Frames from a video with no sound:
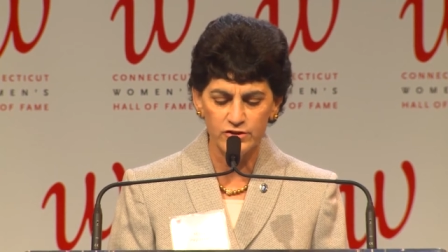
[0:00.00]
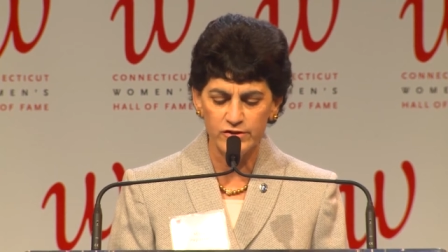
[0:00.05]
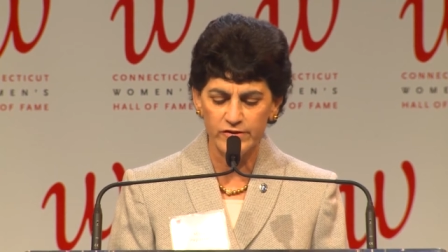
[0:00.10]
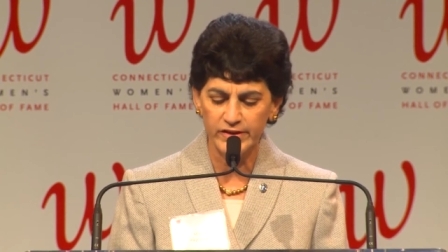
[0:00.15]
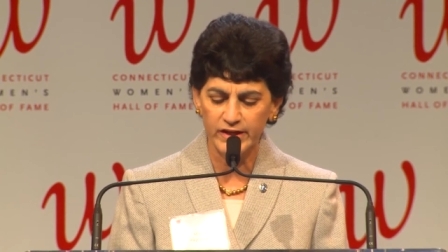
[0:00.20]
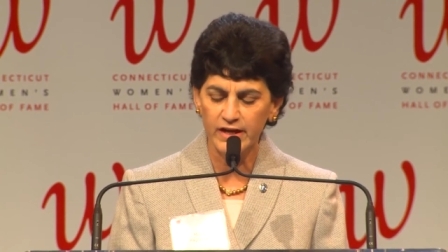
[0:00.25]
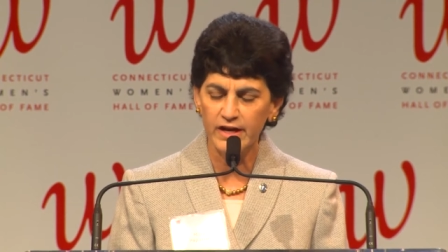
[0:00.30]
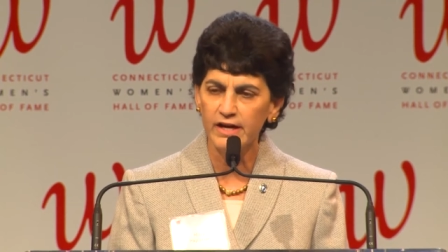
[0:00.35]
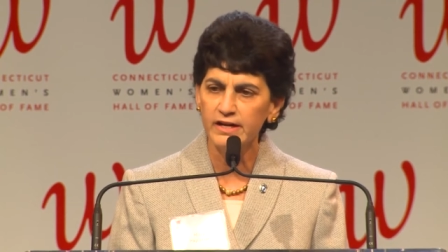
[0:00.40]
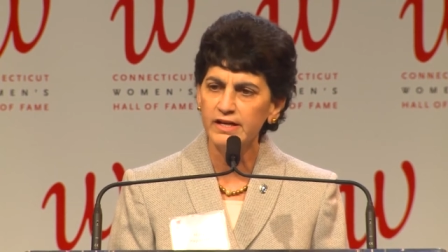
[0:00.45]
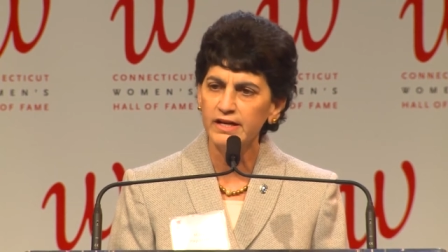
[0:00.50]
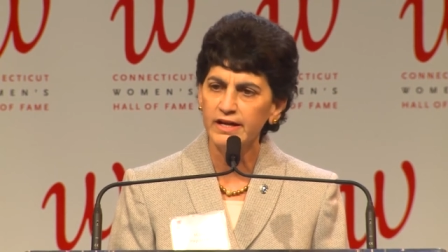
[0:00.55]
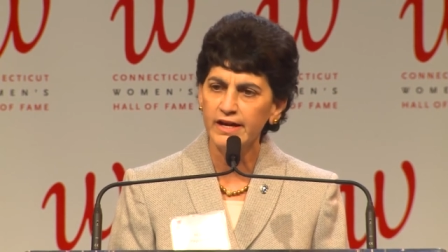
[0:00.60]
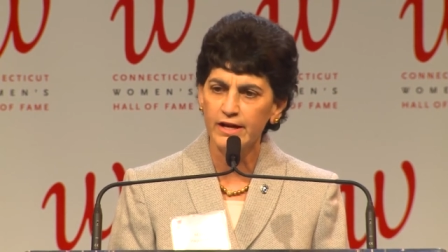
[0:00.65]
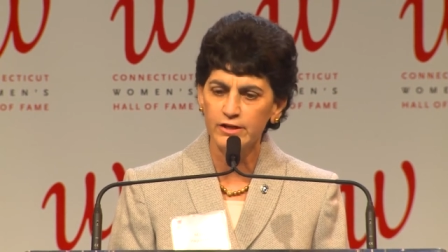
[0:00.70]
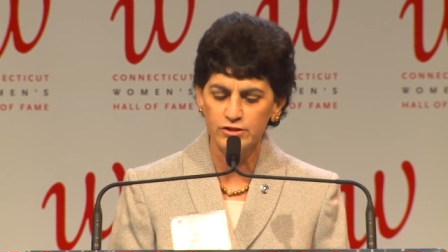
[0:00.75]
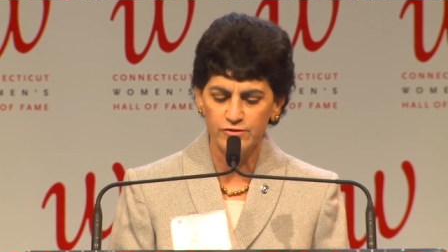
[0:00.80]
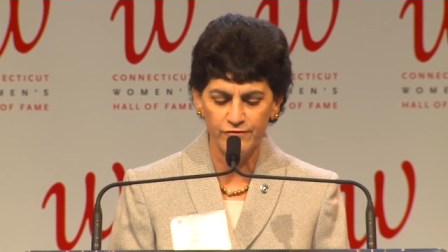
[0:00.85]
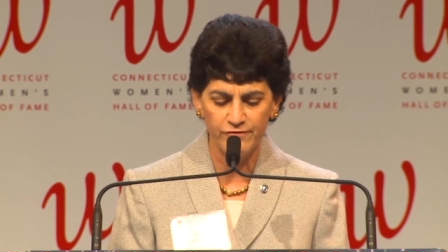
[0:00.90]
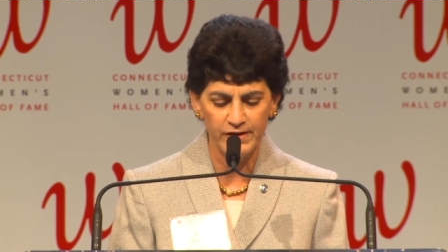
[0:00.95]
to the
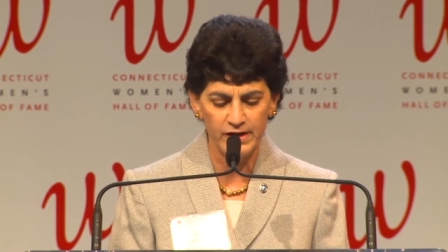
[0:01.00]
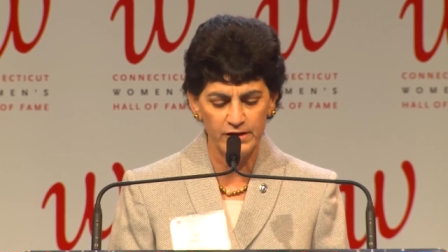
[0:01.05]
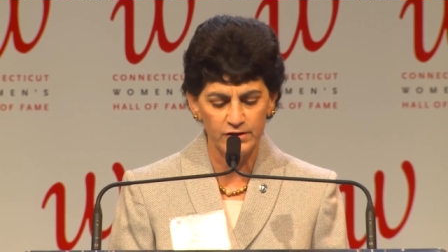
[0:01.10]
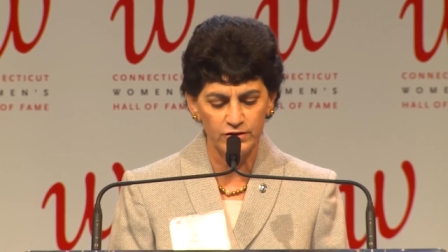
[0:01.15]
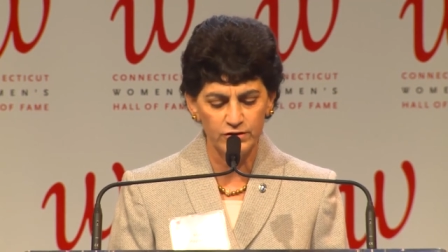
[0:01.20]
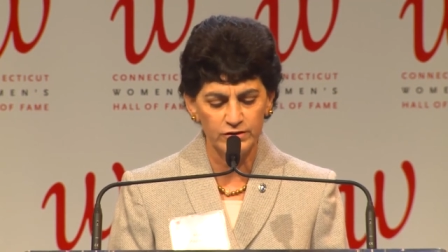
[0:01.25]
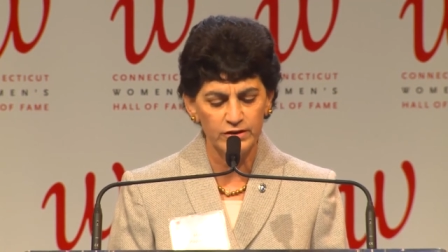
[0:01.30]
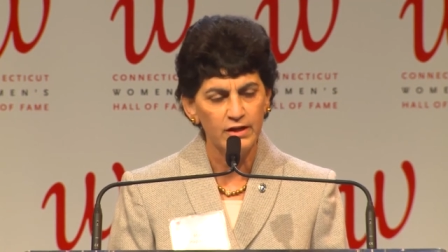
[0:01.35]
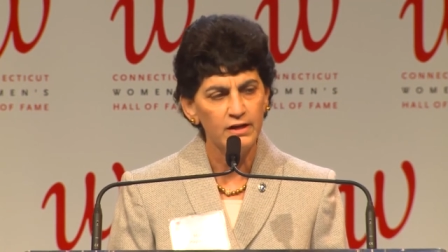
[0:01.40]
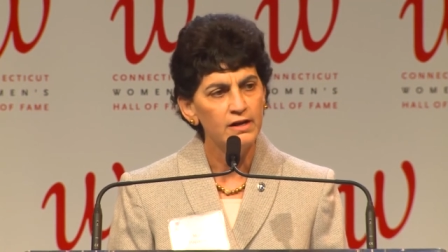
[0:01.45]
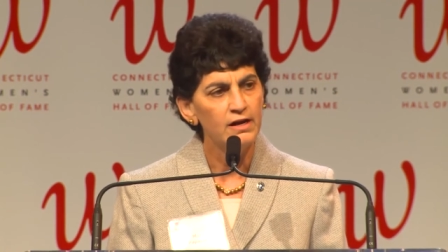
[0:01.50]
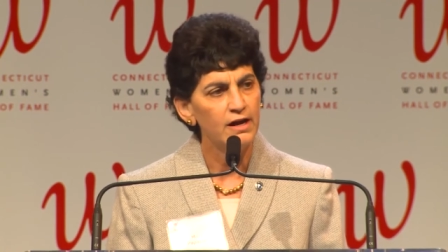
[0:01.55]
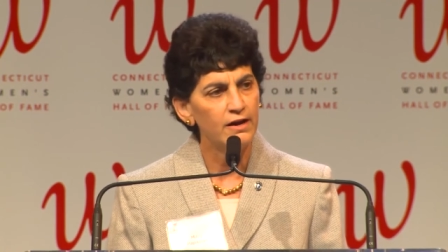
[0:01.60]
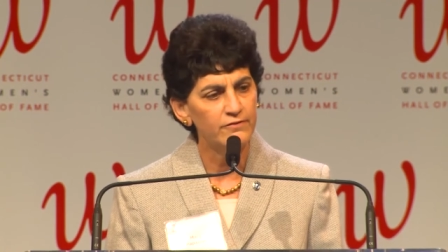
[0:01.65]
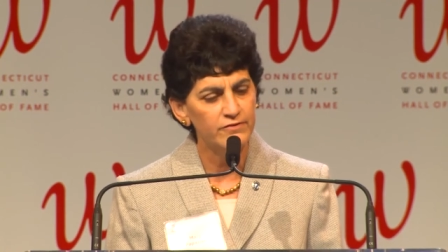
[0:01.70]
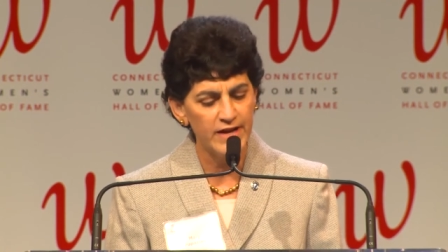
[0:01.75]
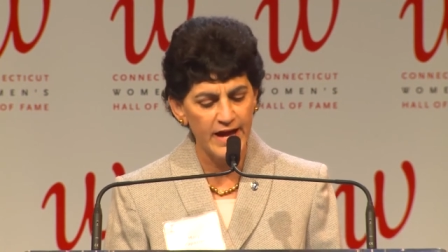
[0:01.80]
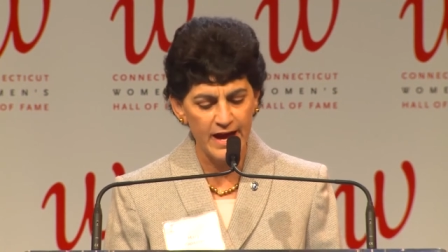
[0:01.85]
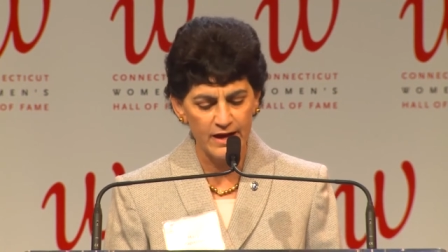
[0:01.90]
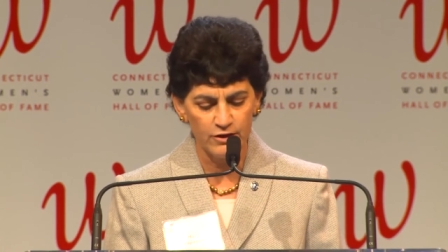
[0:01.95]
cutting-edge field of
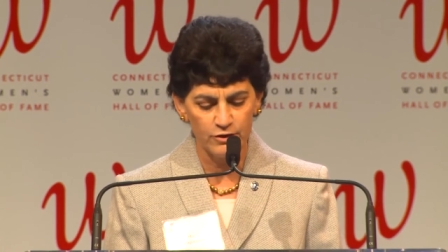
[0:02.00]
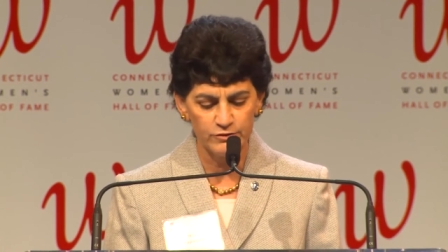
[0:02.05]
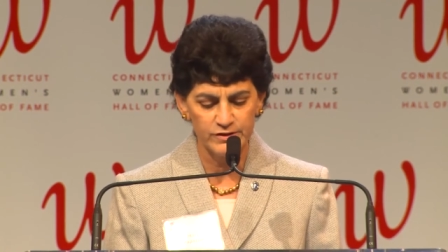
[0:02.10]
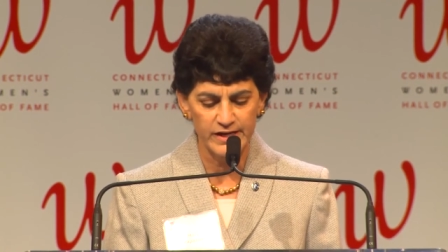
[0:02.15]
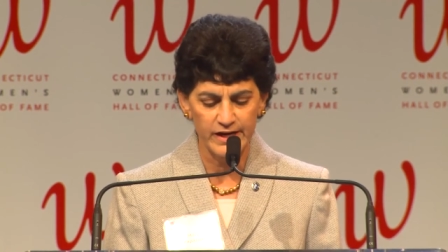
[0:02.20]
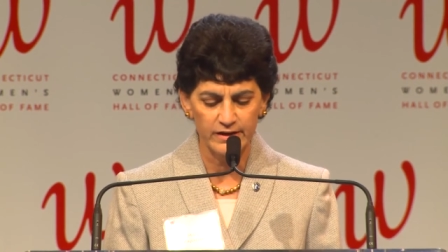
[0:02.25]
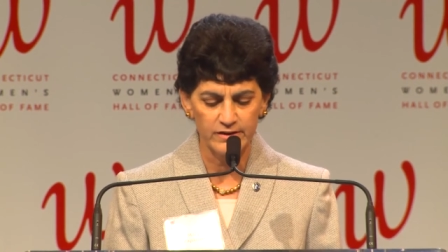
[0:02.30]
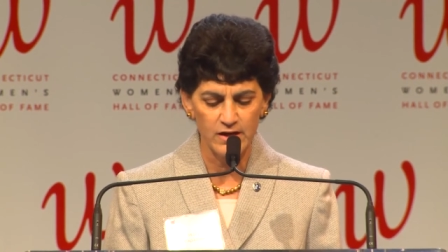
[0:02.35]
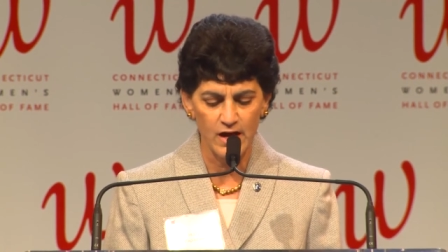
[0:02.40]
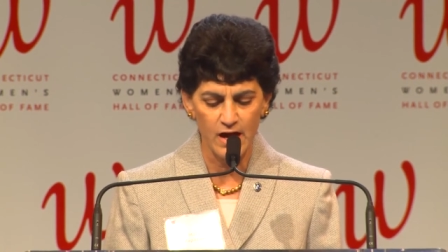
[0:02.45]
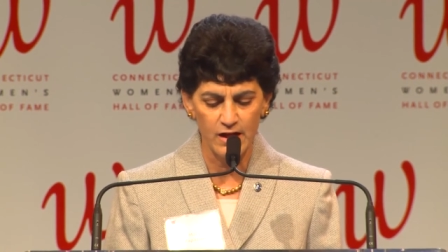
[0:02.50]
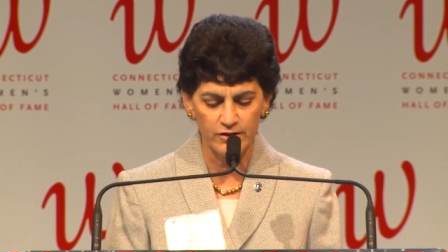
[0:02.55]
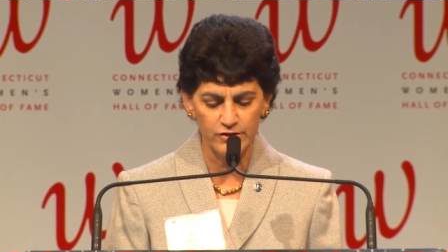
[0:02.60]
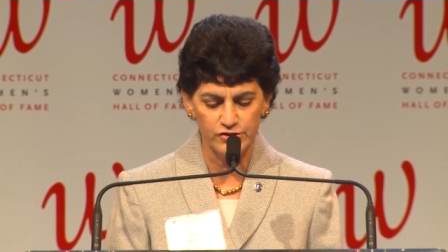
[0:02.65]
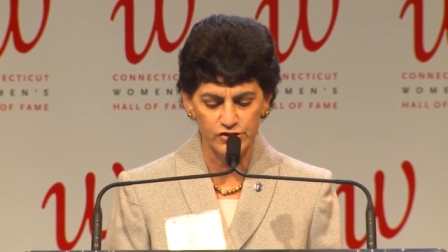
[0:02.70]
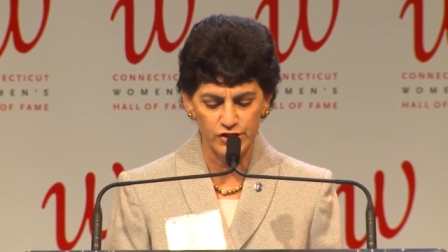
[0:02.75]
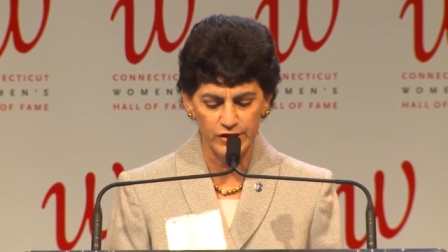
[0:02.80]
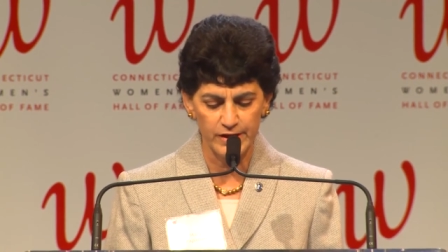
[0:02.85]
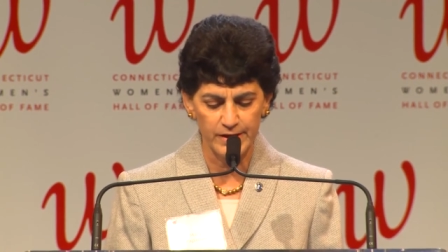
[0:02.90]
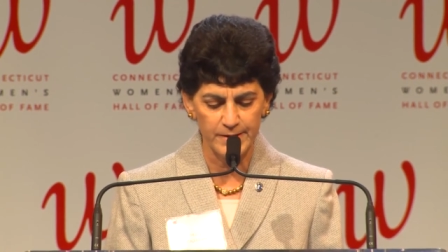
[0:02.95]

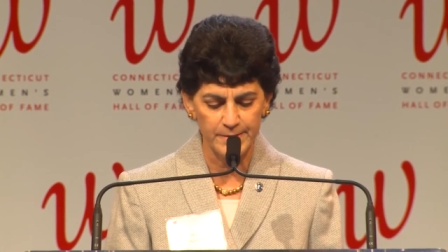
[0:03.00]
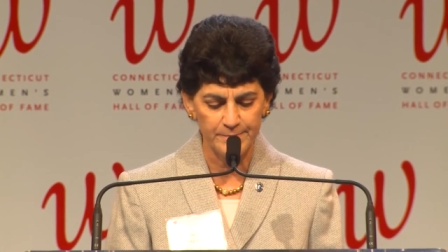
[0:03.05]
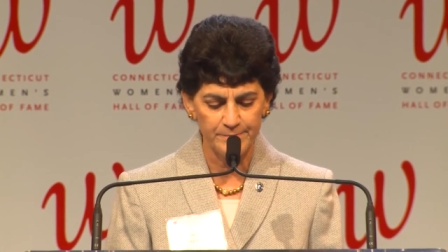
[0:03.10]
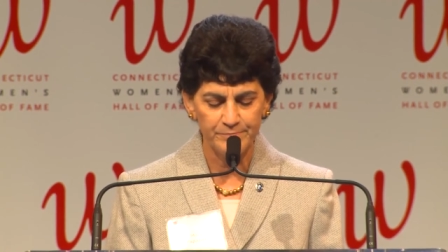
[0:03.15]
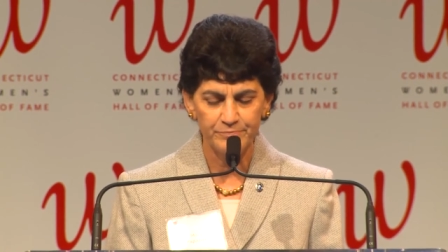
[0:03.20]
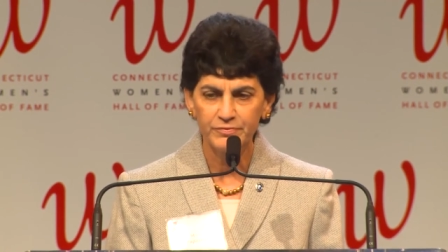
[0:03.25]
nanotechnology.